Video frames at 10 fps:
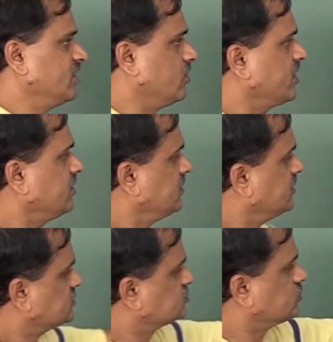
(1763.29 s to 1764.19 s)

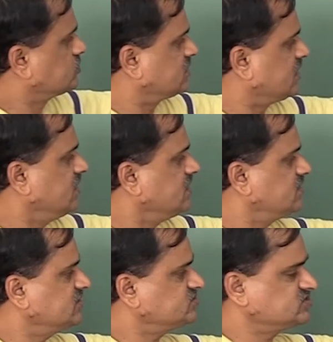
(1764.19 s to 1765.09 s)
Okay. So till
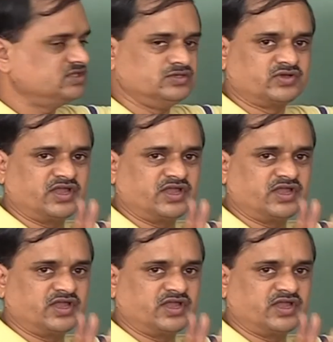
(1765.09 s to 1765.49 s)
this you